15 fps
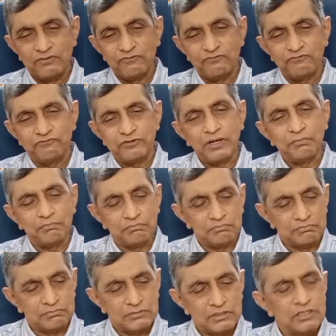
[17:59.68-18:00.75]

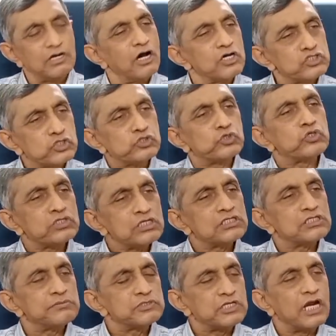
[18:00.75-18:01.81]
from
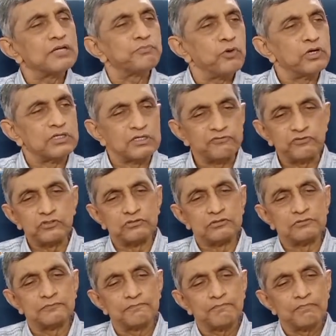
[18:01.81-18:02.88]
constitutionalism standpoint of view,
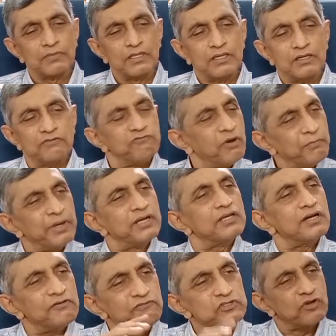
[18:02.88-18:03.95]
for many
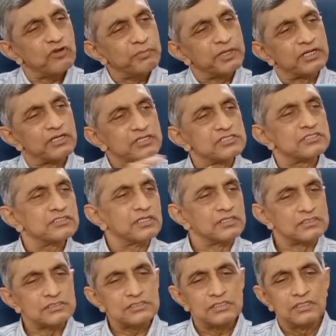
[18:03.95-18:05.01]
of us
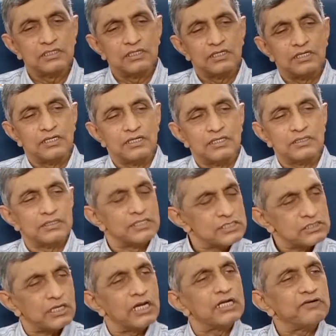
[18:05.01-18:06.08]
distance, this
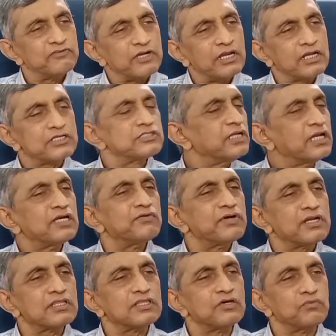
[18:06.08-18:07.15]
kind of an election anywhere
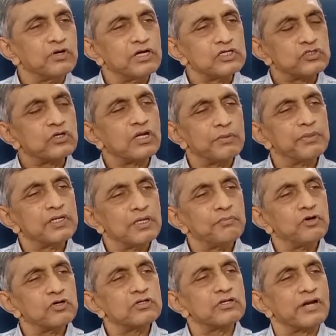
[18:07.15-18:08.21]
in the world should have been
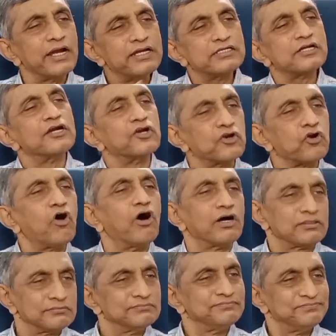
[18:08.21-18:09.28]
about right and
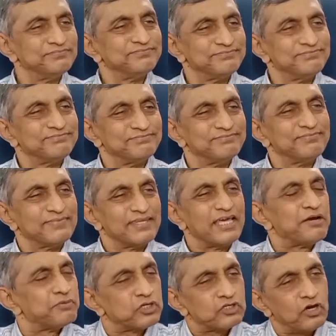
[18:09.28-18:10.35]
wrong,
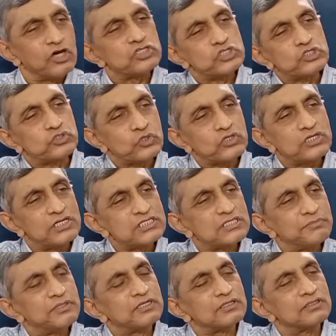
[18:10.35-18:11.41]
about constitutionalism
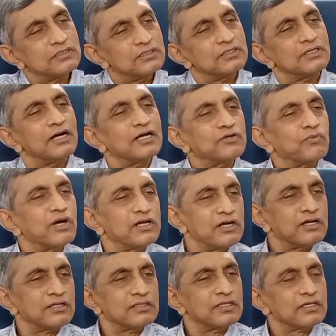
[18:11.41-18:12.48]
and
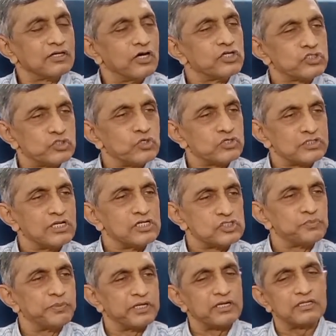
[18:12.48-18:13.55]
violating the constitutional
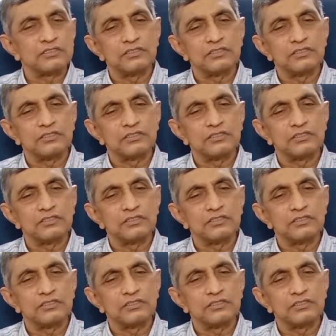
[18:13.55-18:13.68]
spirit.